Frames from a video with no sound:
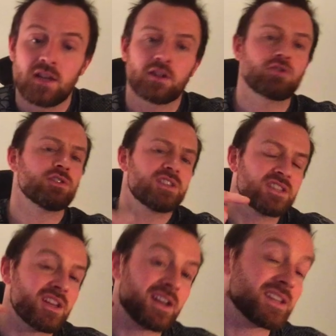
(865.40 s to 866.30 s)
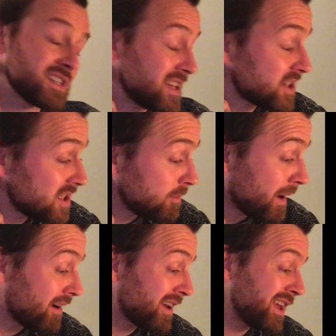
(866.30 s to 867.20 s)
The carotid sinus is actually
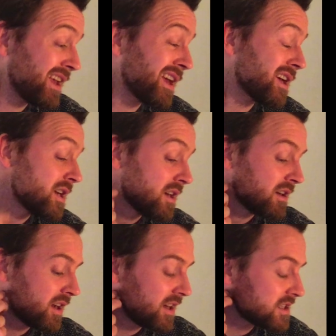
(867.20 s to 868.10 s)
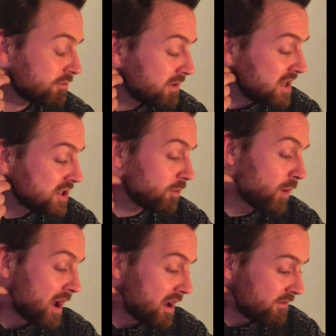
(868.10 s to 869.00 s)
about here, and it's a region
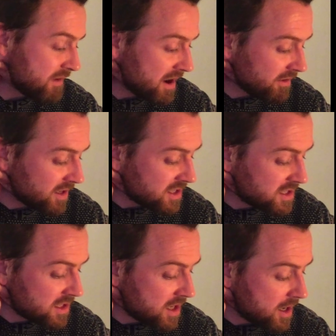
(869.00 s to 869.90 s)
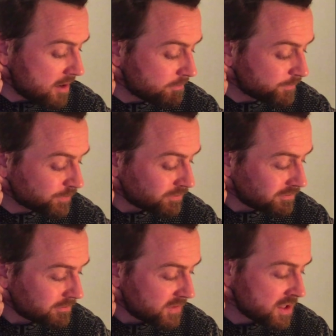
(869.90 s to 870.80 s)
where various
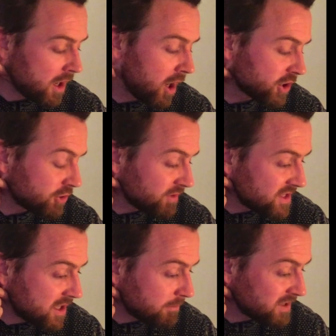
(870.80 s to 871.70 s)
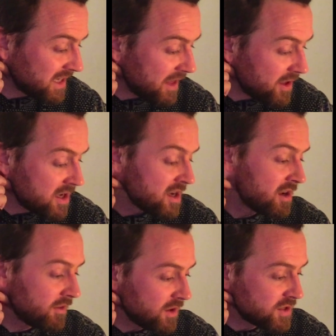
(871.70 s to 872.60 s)
arteries come together,
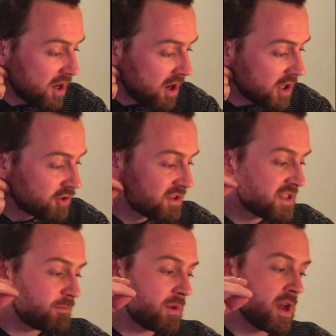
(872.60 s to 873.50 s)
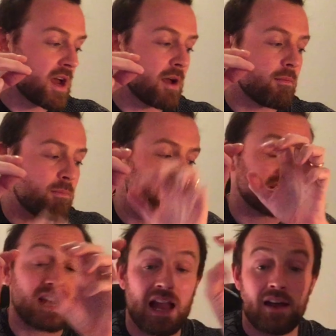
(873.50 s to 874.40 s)
and those arteries
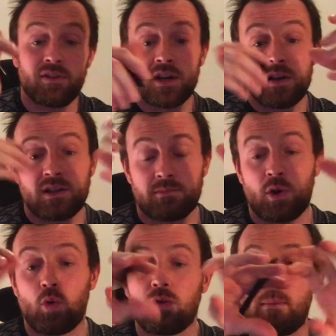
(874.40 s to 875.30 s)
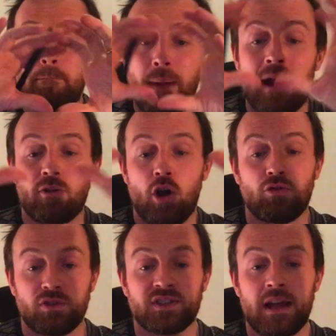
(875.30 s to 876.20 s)
basically have something called
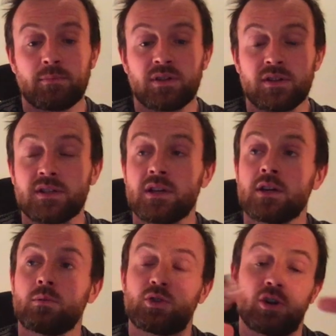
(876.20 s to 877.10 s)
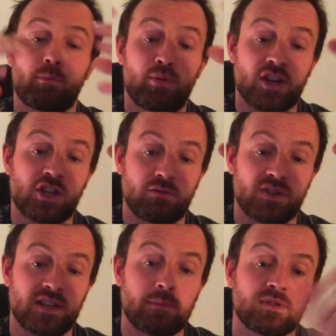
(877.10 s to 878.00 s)
baroreceptors, which are pressure
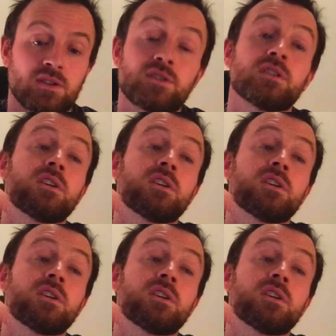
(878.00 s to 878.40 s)
receptors,